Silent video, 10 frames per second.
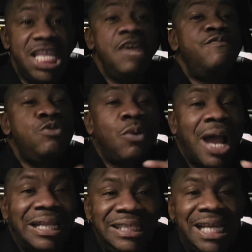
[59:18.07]
If you
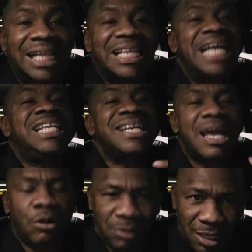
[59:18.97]
can declare it
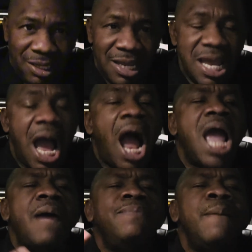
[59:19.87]
regularly,
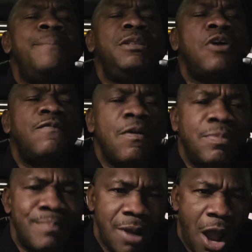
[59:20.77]
"I am the beloved
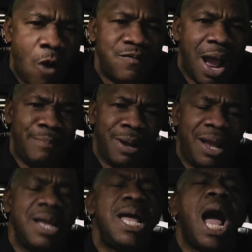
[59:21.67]
of Abba.